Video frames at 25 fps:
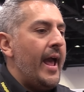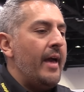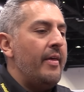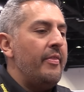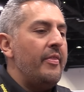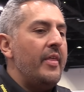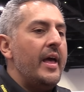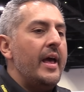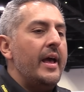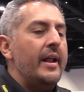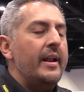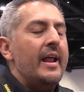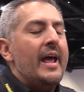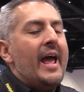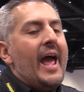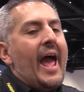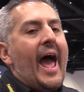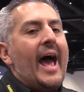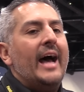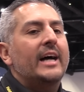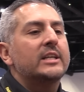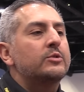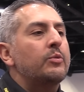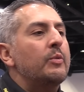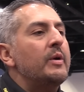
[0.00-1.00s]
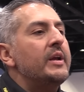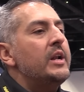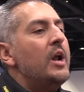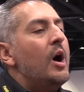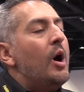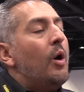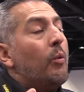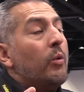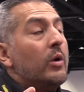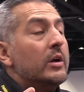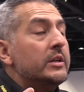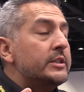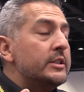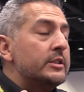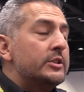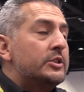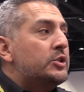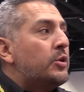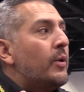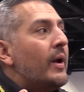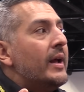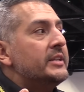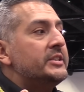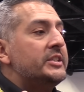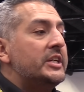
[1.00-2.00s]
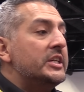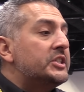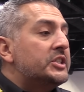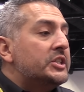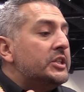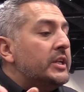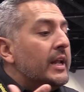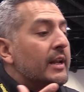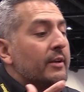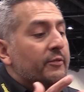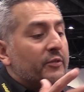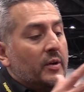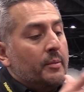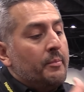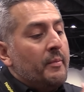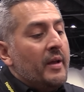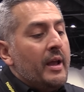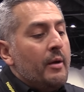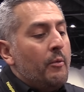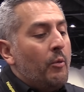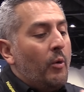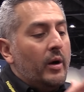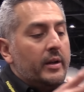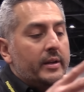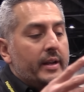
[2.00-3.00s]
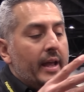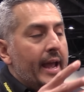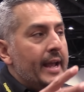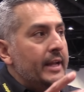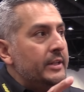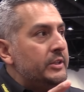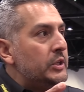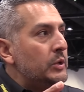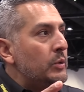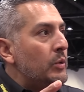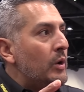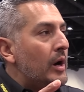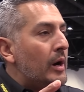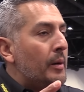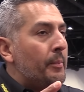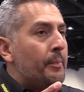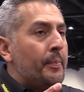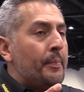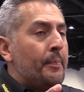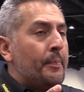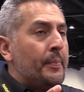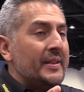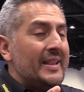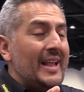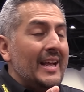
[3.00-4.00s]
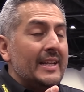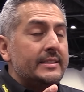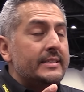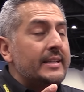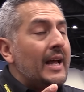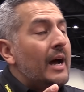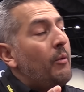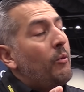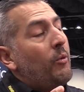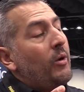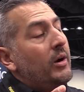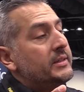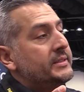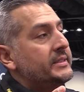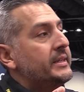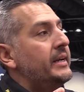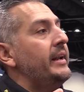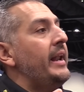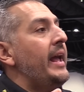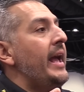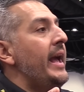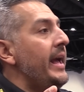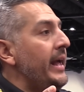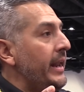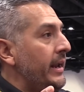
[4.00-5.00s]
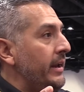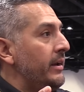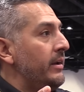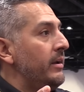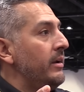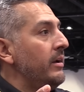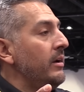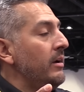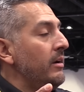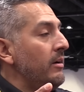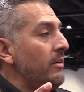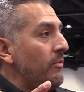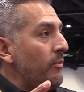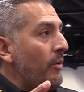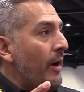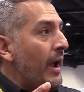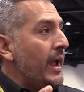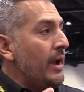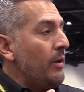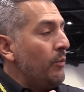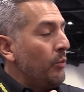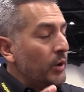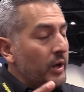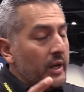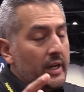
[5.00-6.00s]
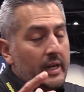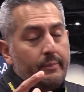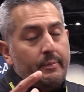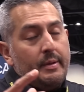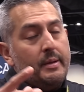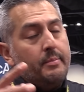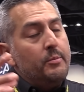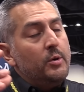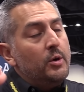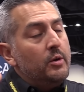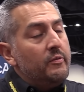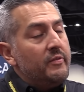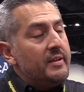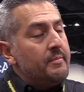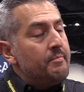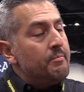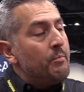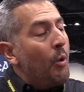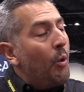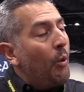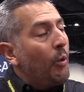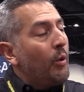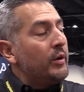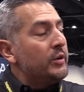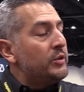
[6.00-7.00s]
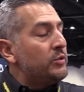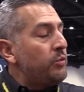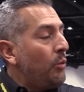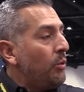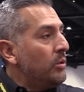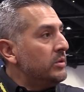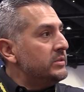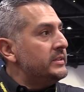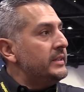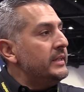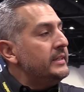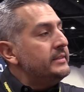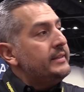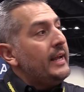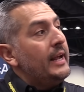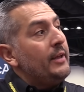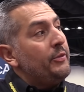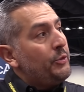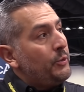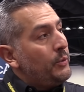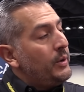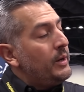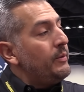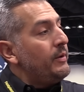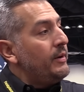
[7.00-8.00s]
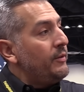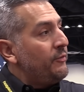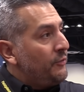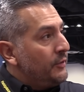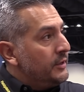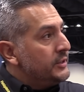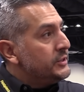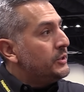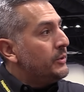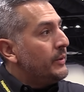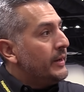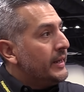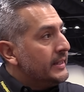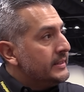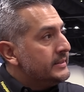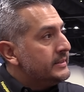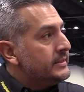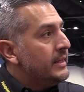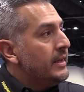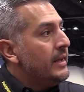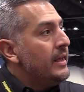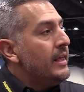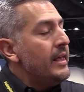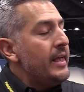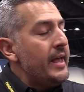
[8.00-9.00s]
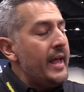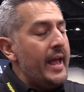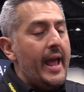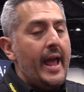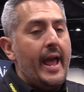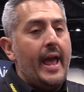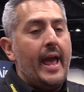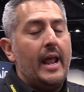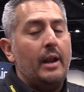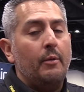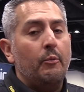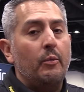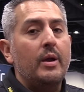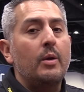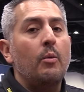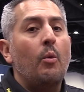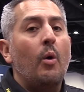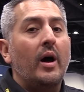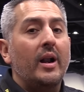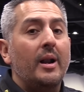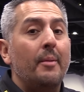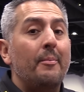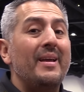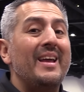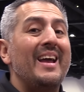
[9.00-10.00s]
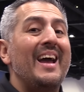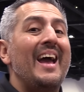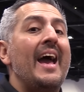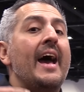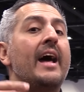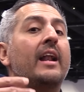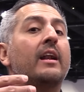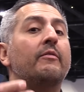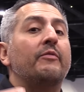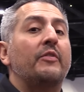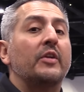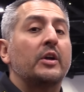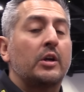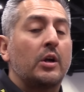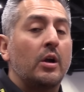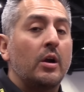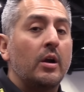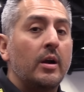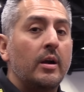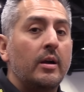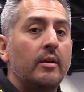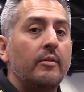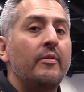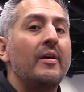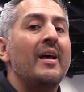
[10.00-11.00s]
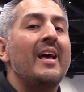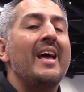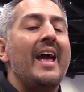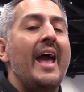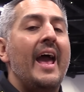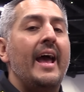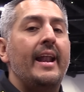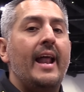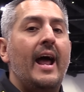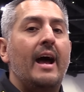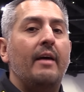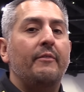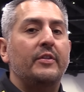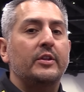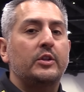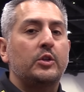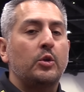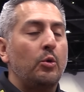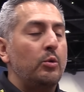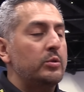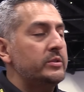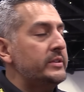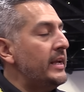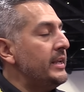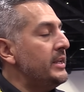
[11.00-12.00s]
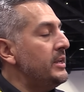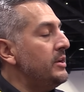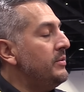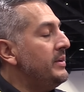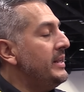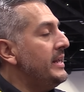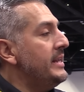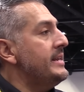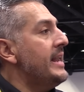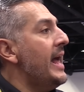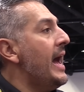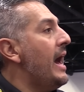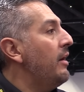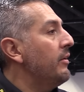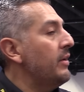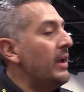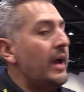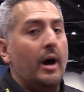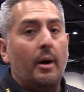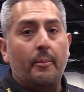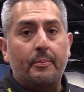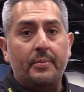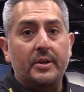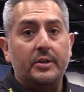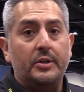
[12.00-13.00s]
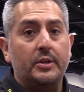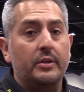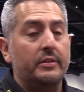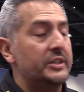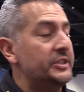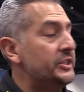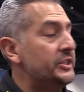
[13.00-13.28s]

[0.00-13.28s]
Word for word: and then as we know, we're just transitioning from A1 to A2L, but that's not where it's gonna end, right? We're gonna be moving more towards these A3 refrigerants, and we wanna be ahead of the curve and have the tools that you need now to help you do